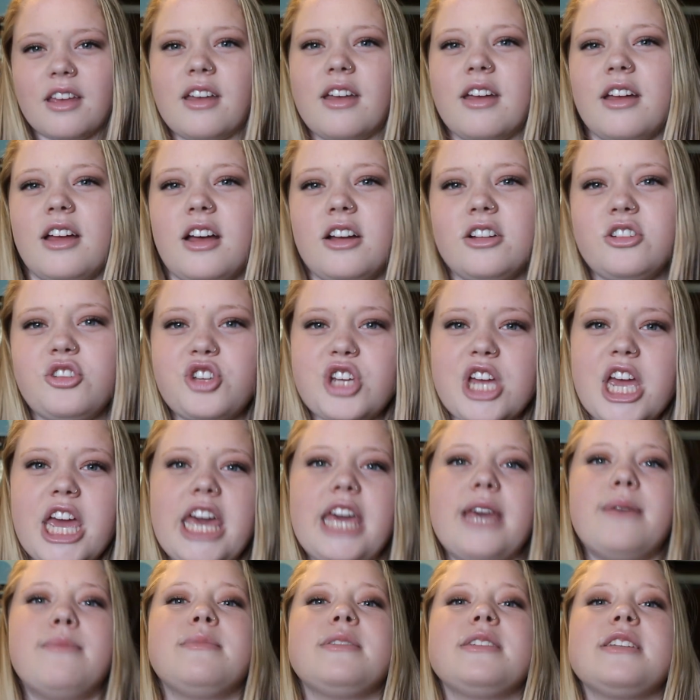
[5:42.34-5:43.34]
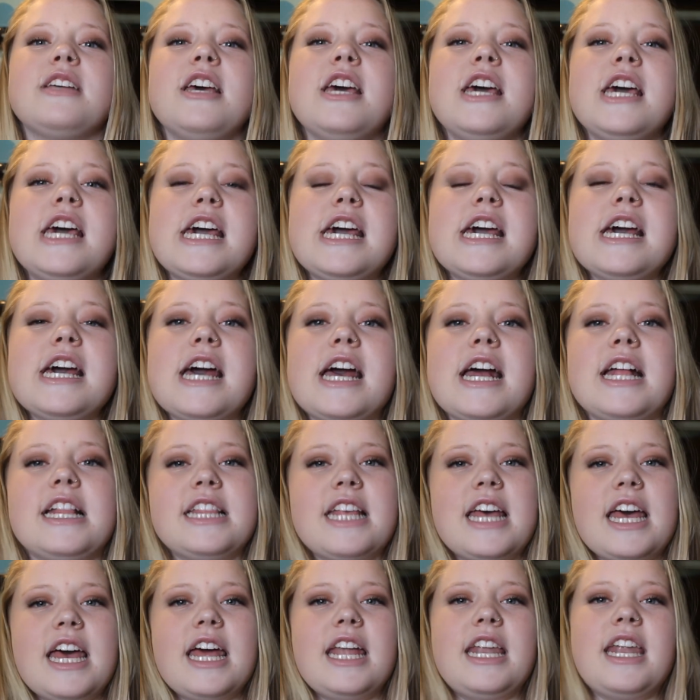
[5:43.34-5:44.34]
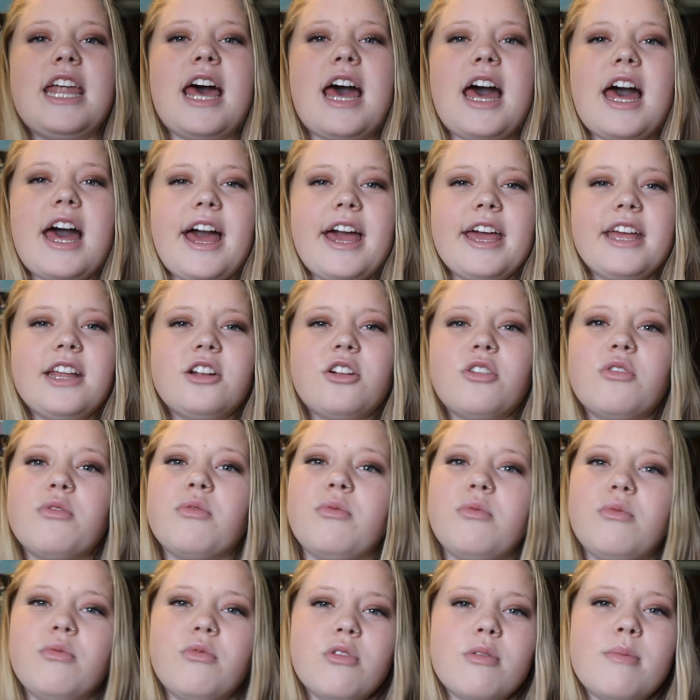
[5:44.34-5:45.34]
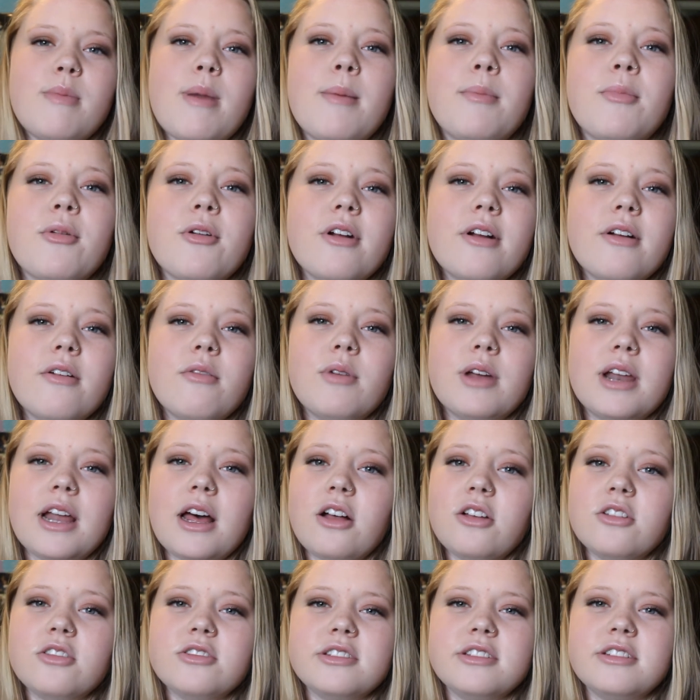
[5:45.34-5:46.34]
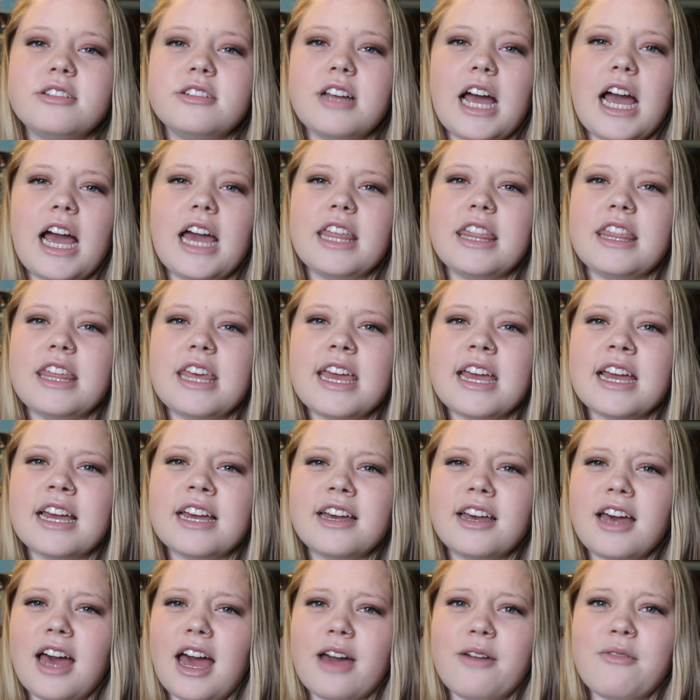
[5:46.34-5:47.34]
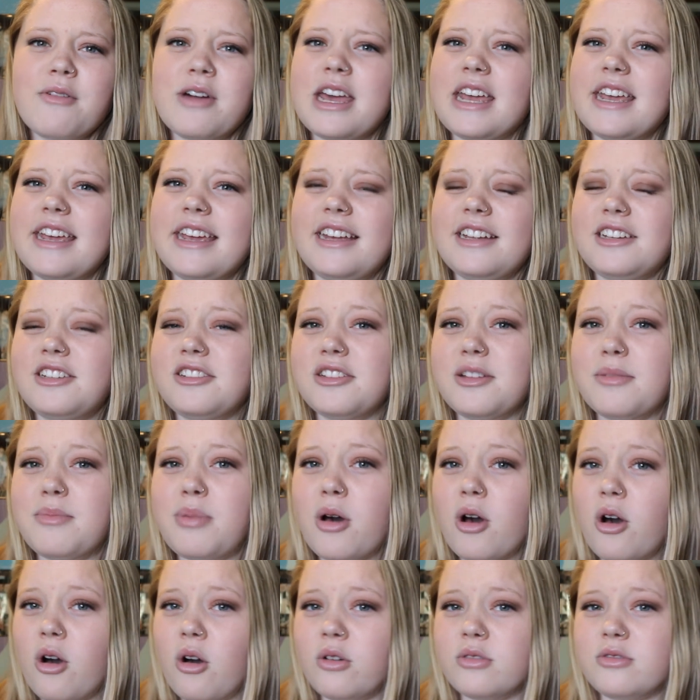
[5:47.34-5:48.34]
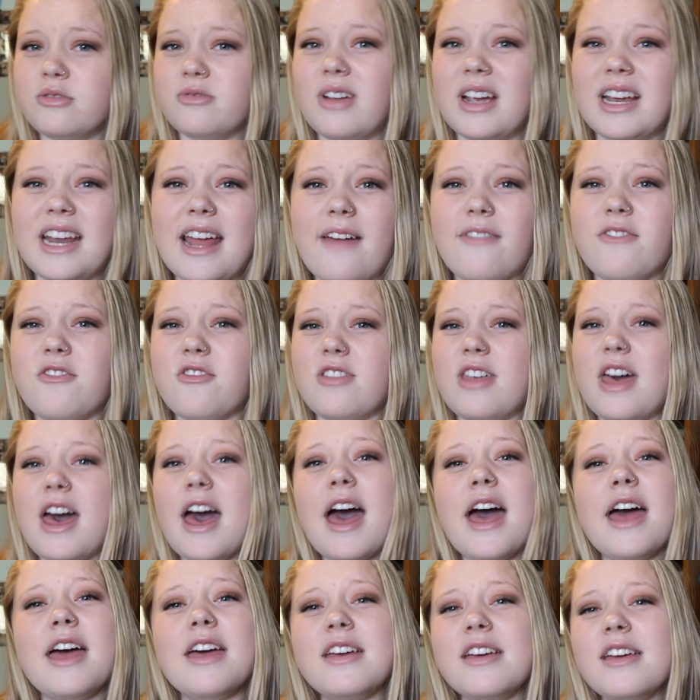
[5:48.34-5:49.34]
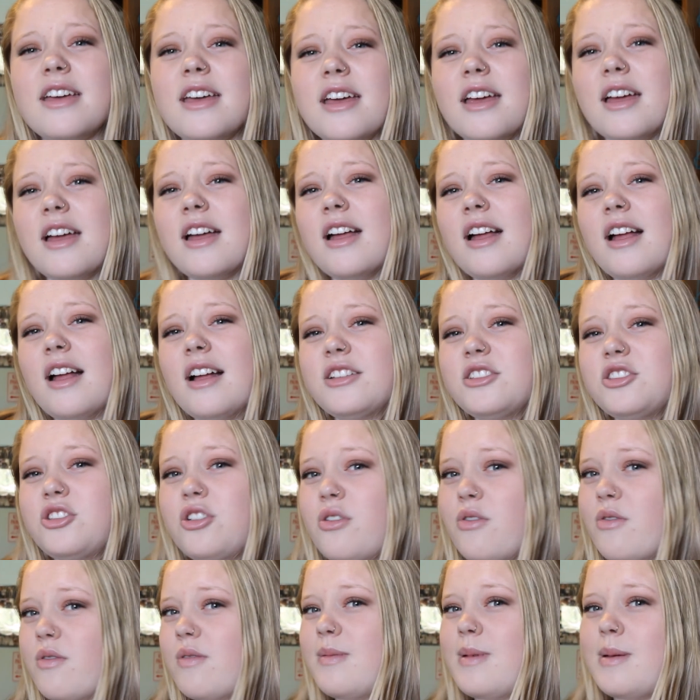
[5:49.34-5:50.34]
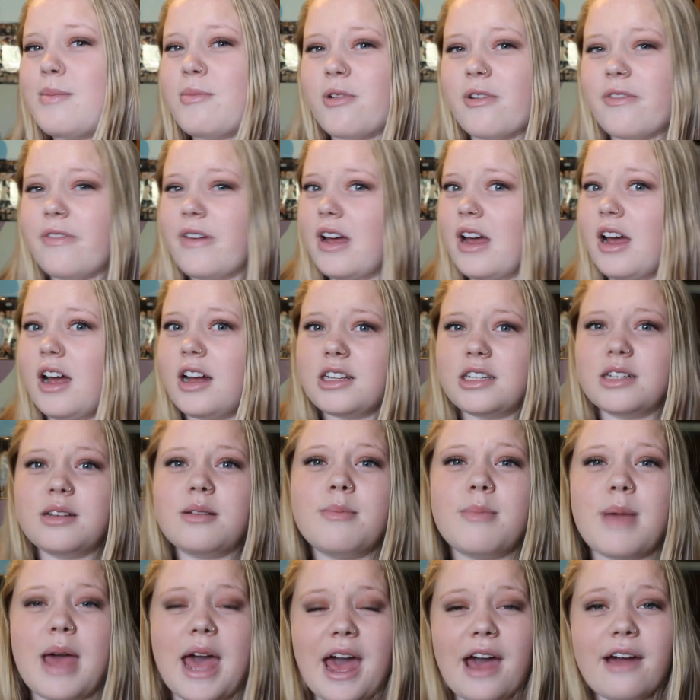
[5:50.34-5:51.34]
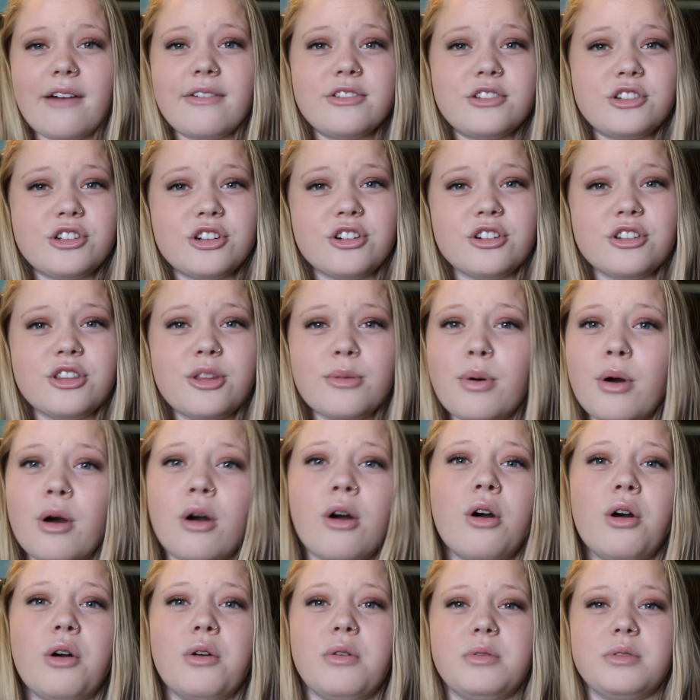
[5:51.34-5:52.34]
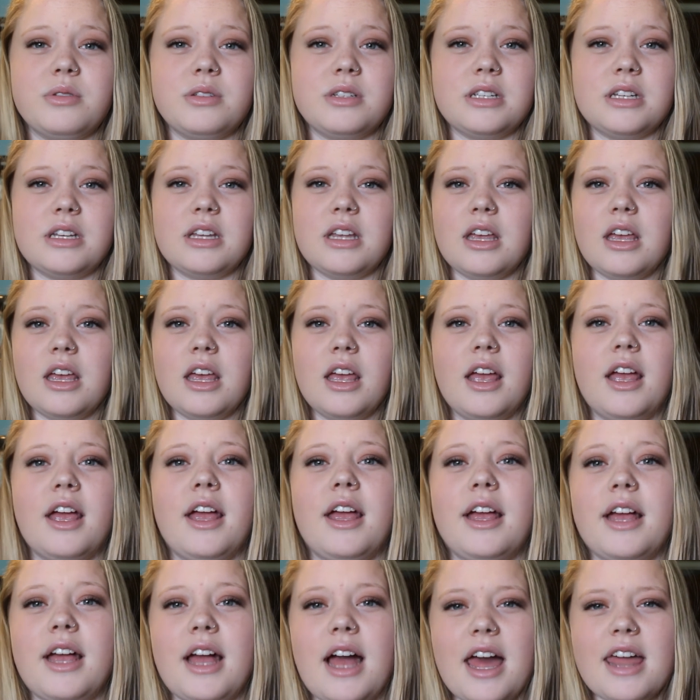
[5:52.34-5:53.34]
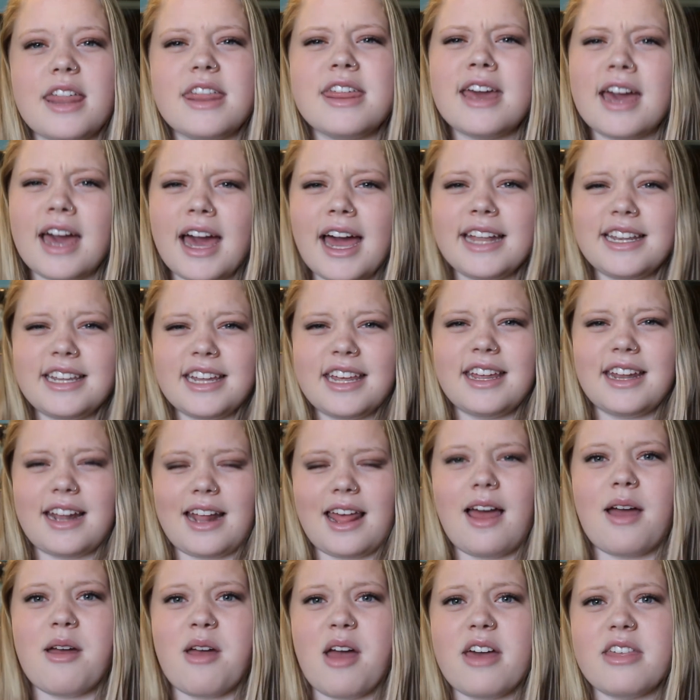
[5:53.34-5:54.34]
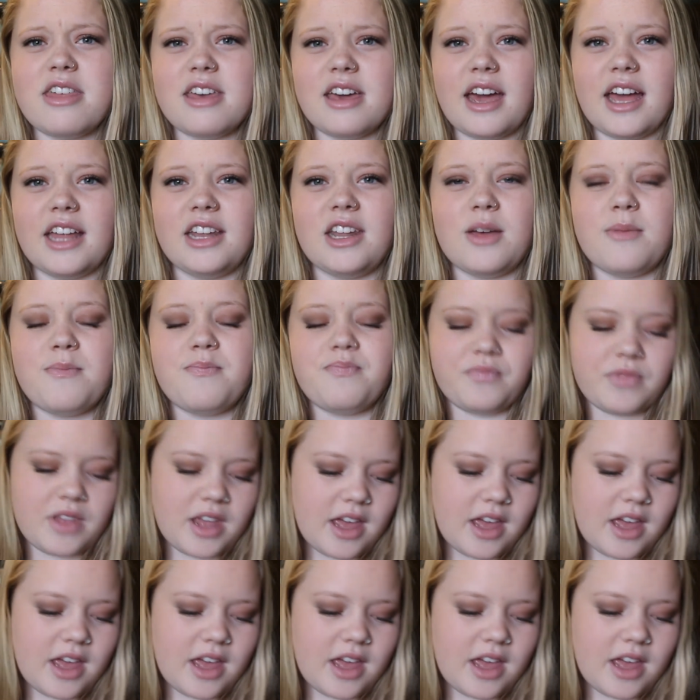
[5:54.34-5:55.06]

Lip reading: I have James. And then I don't remember what else. I think I went into the pose right after that. Don't remember if I hugged him after the pose. I think I did. I think I did.